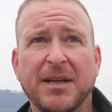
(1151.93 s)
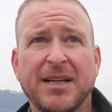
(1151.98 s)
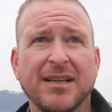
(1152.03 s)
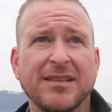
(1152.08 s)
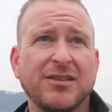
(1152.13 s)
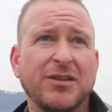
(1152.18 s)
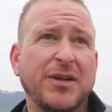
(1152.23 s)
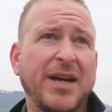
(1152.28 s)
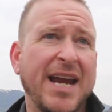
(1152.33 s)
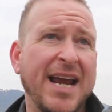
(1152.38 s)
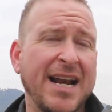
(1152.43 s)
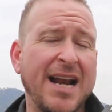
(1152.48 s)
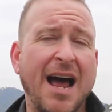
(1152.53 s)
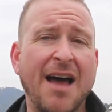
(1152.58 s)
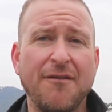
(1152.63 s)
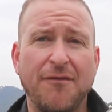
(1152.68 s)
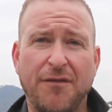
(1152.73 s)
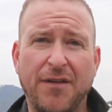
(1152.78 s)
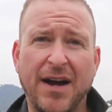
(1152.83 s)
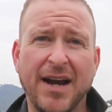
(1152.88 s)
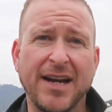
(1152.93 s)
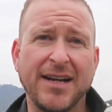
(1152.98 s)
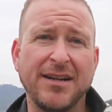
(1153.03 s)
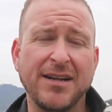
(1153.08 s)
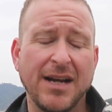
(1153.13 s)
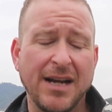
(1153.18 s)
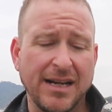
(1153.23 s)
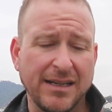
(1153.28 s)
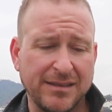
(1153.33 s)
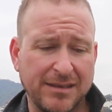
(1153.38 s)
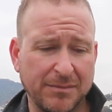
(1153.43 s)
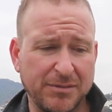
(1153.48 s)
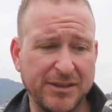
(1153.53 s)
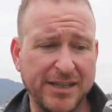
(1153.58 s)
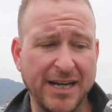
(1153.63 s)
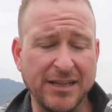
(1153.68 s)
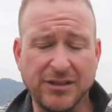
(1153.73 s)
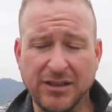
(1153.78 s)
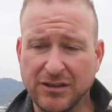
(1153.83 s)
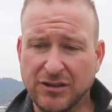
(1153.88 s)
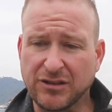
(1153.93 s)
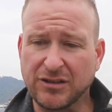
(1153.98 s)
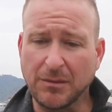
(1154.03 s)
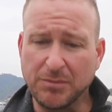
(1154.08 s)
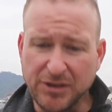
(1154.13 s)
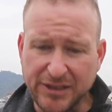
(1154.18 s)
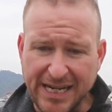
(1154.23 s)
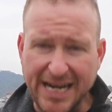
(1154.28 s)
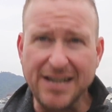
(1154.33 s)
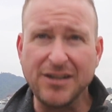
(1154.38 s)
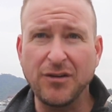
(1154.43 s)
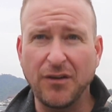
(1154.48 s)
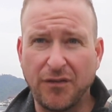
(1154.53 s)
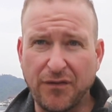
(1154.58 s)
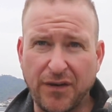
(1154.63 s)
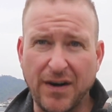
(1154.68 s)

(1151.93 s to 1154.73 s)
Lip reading: because you cannot find substantial